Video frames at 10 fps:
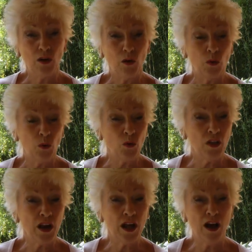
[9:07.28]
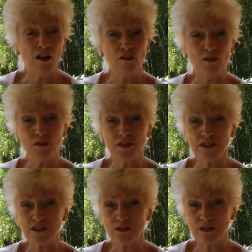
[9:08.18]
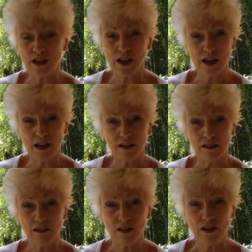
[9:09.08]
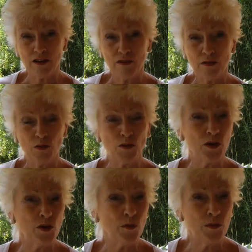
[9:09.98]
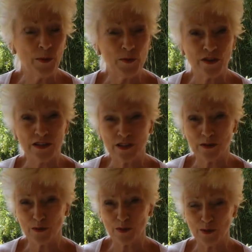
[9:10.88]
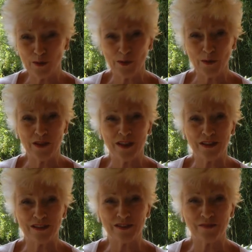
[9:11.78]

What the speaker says: All the love is still there. All the good memories will still be with you.